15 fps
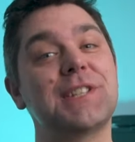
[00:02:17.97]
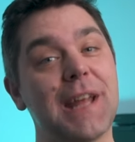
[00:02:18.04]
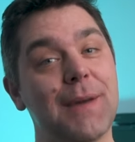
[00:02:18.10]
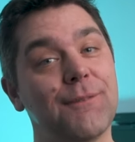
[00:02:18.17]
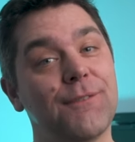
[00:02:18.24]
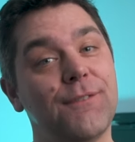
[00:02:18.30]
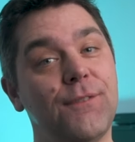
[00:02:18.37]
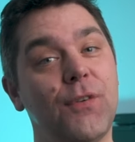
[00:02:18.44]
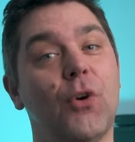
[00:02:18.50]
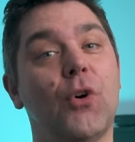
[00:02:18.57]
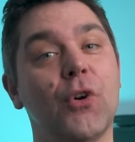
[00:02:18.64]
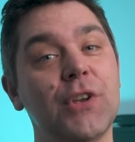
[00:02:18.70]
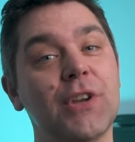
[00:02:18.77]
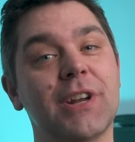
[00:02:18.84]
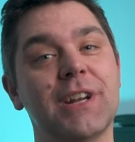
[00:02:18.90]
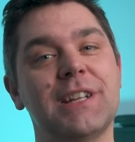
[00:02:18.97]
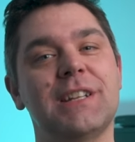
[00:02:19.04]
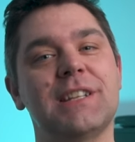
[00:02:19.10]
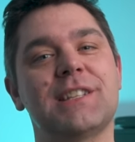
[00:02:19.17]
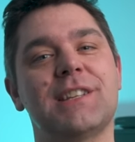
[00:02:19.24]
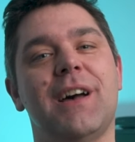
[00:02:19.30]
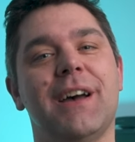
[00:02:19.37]
step four, you're going to
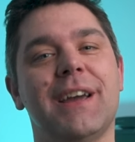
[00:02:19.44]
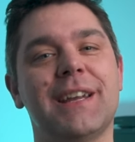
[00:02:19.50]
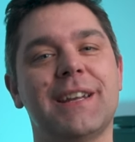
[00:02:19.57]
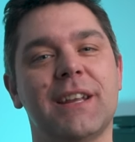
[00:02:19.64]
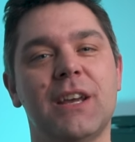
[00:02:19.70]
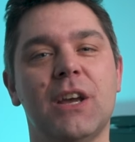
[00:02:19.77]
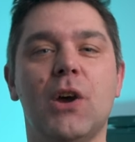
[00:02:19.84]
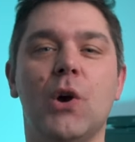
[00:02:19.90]
decide